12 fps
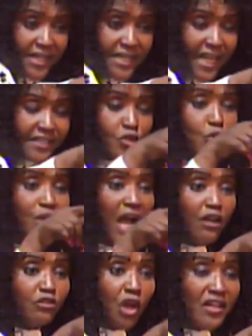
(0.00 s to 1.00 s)
that you
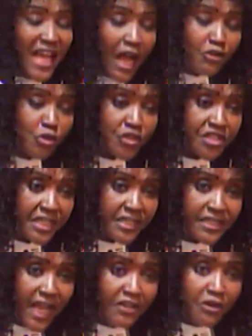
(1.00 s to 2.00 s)
now taught how to sit,
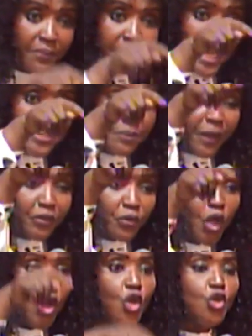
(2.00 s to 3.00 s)
stand up, rise up and do.
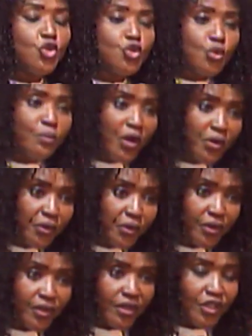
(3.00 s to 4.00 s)
Tomorrow,
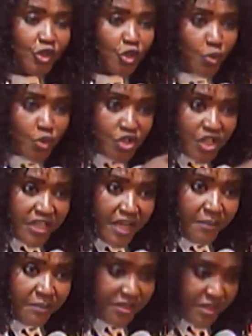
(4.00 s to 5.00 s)
you will see
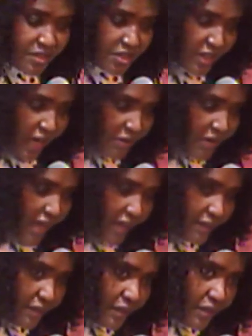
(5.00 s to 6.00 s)
them teaching another
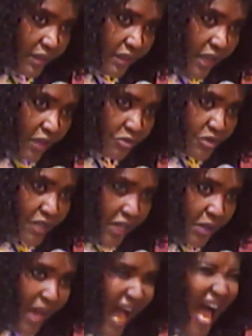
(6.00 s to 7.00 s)
how to stand
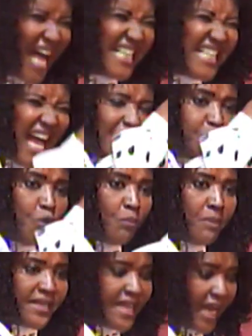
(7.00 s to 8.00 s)
up. At that
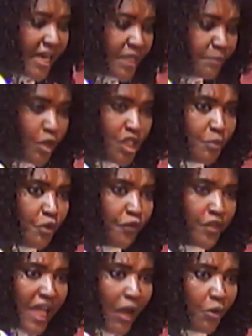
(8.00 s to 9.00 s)
moment, they are responsible for
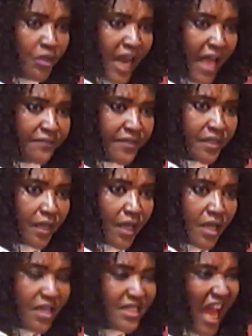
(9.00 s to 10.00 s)
their own lives.
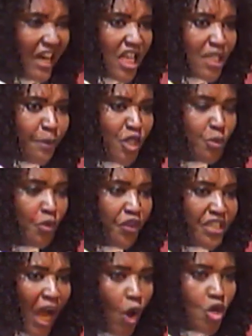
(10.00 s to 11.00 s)
They are responsible for
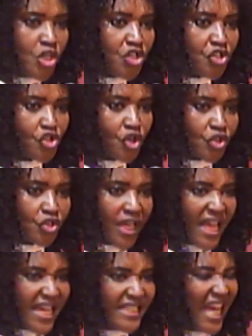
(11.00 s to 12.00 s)
their own decisions.
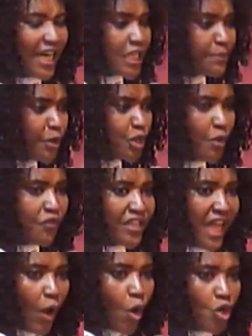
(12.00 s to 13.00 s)
They are responsible for
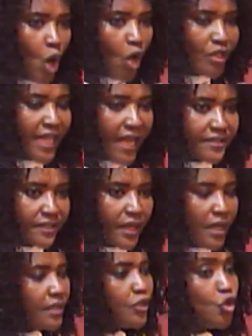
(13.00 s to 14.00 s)
their own altars.
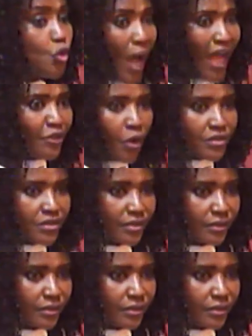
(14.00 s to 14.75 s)
You are not.